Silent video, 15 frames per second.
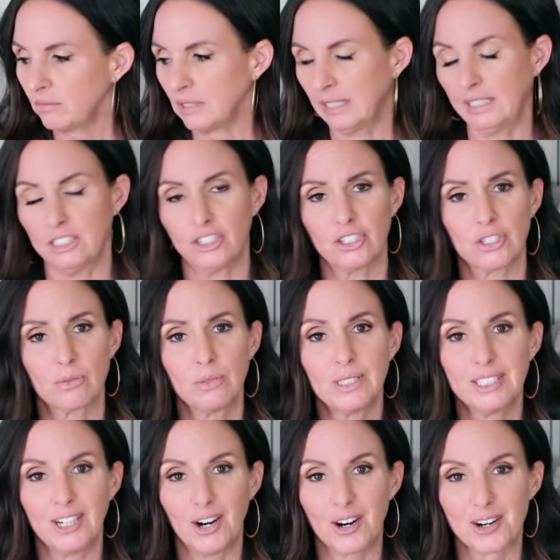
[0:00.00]
And it's just
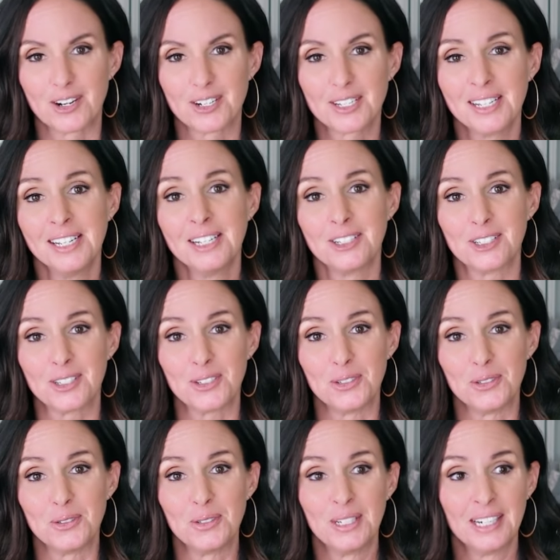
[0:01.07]
really hard
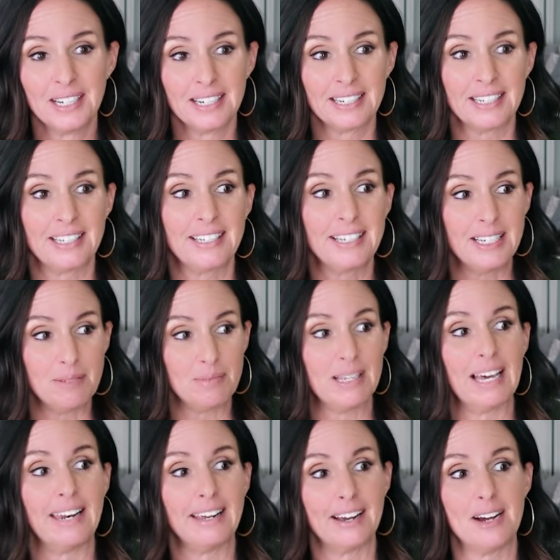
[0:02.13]
to keep
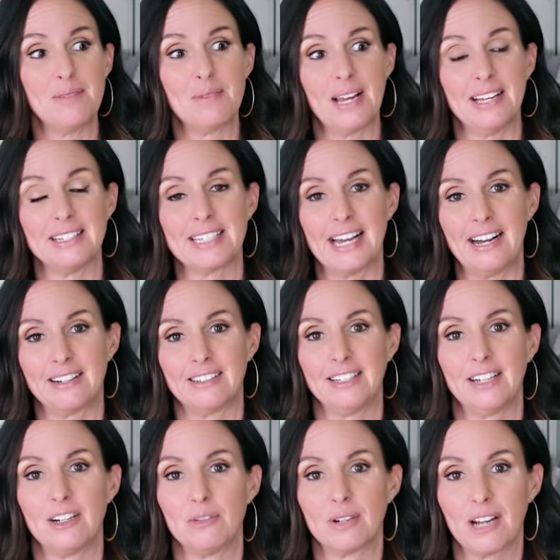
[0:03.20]
getting up and
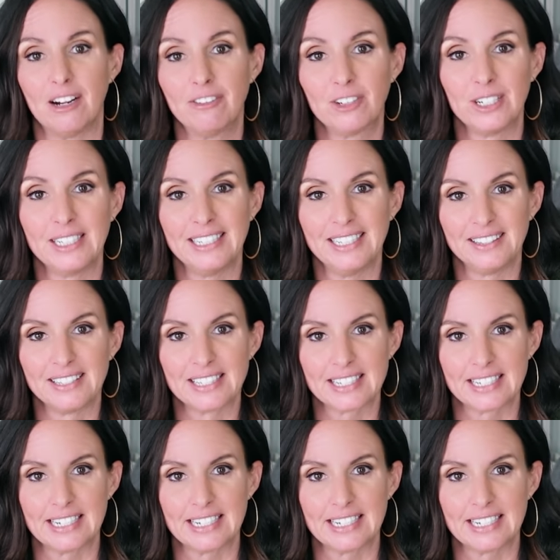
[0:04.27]
tackling our recovery in this